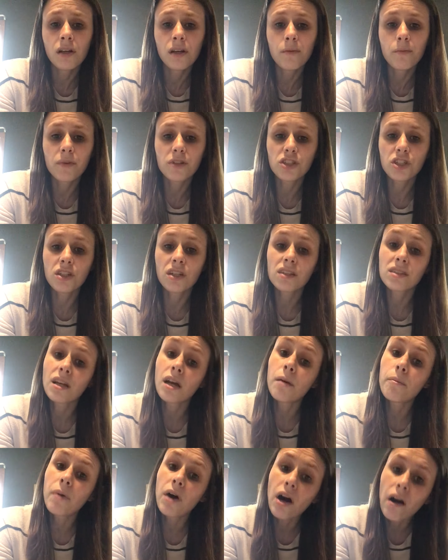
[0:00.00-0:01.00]
but she doesn't
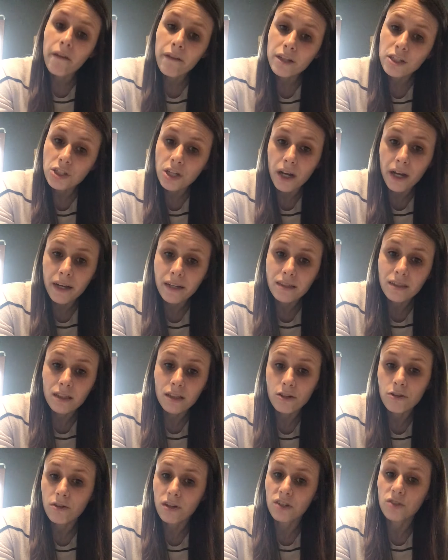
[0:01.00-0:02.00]
apologize in
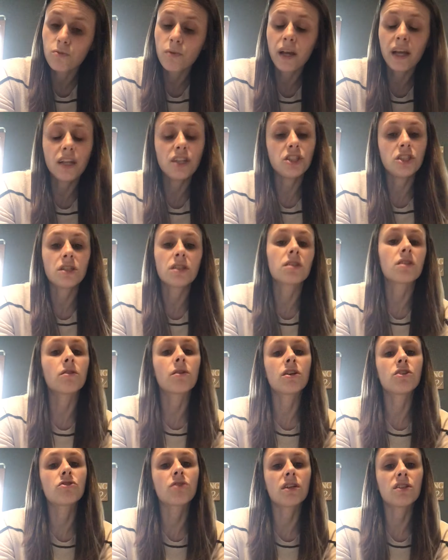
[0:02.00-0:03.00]
the correct way. She doesn't
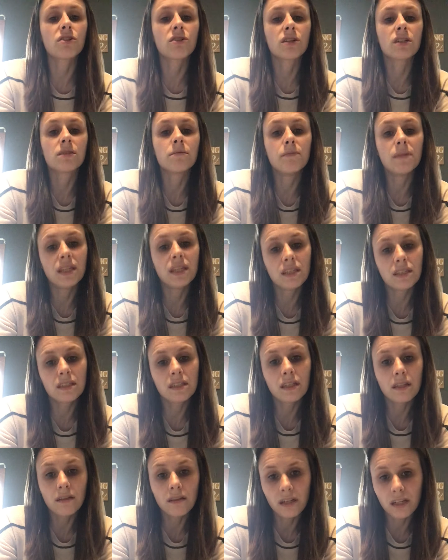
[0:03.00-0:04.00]
address her as Ms.
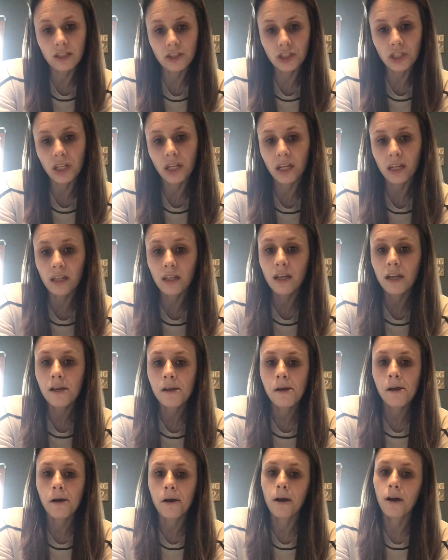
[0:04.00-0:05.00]
Lillian Jean.
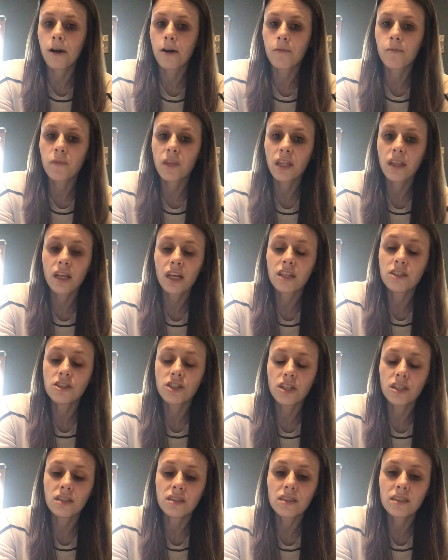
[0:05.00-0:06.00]
Lillian
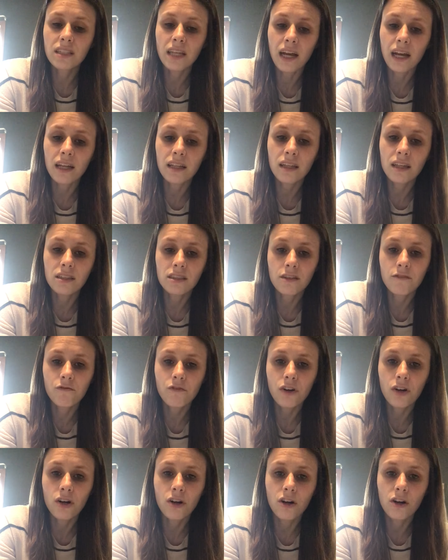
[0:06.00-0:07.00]
Jean's dad gets
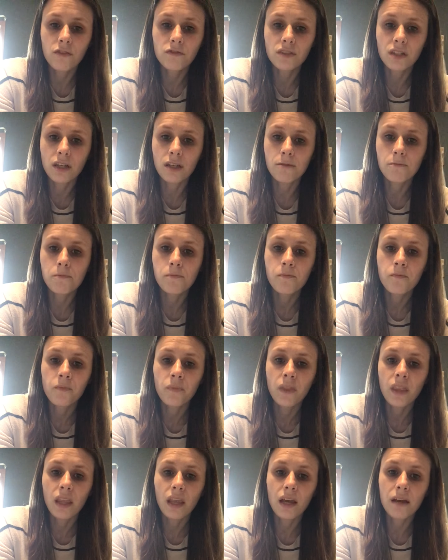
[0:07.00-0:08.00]
involved and
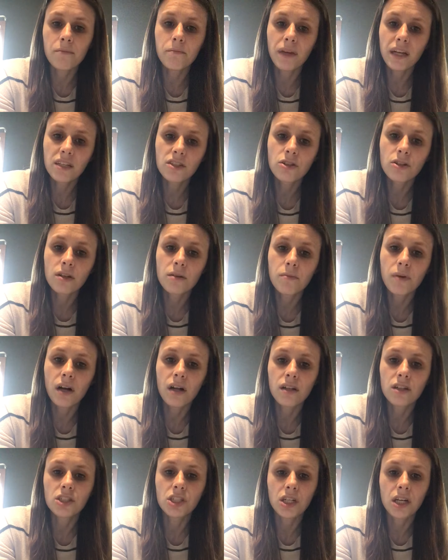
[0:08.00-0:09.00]
makes her
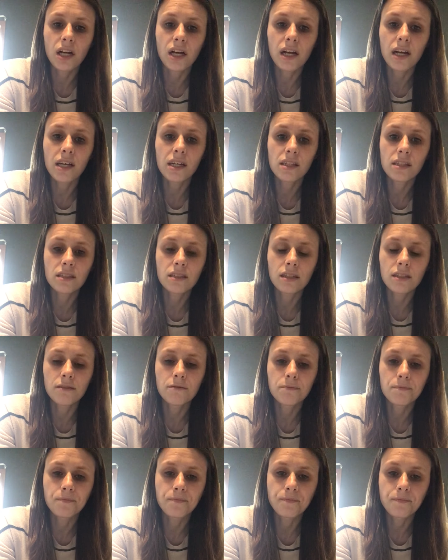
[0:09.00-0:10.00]
apologize, and
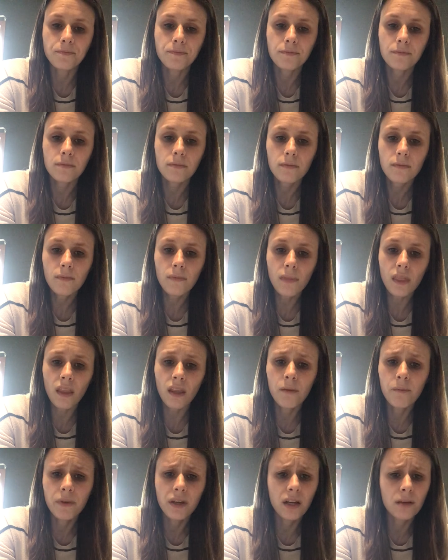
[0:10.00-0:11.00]

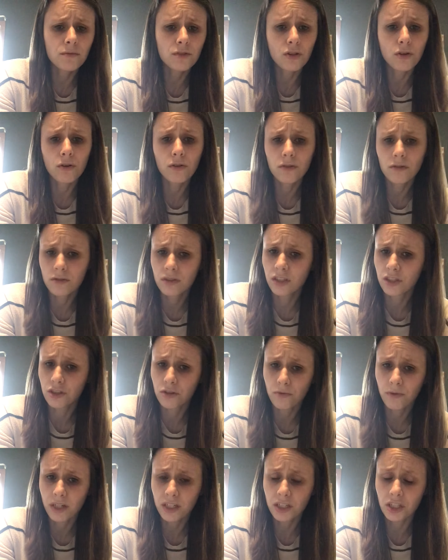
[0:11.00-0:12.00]
it becomes a whole
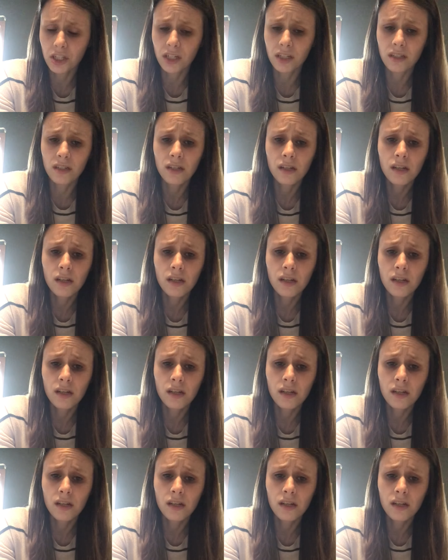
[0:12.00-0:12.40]
situation